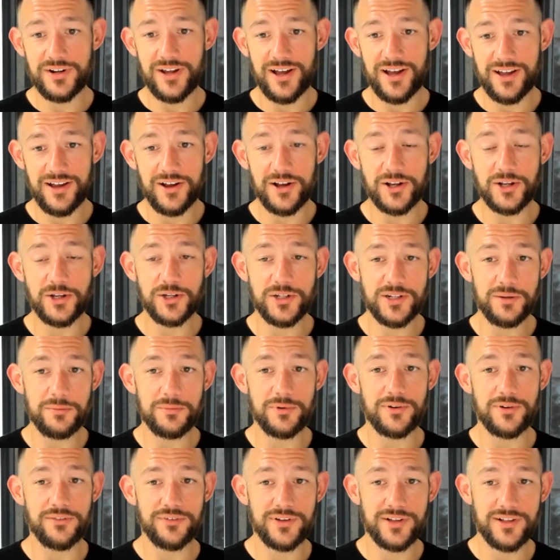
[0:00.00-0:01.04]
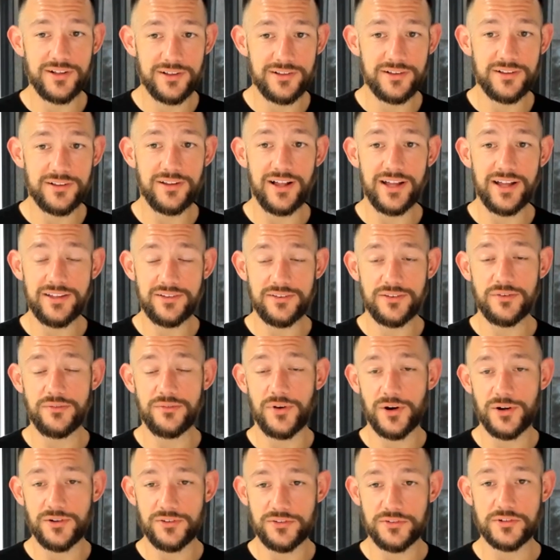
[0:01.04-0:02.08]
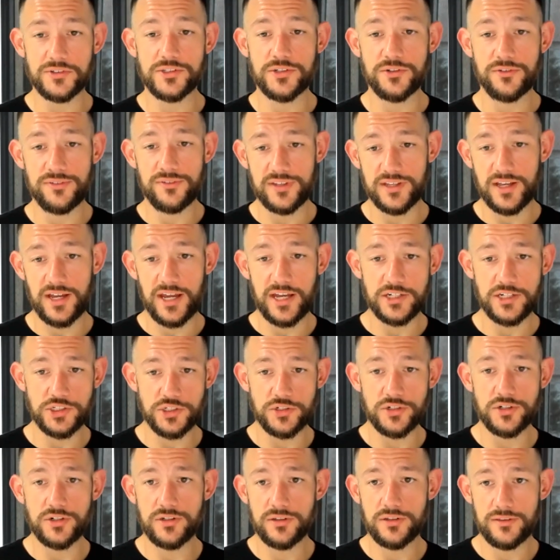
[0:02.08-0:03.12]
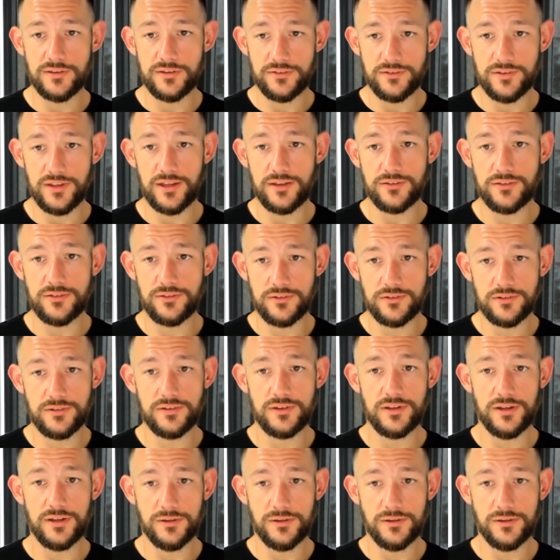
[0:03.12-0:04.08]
a good number of clients of ours are choosing Azure these days. Yeah.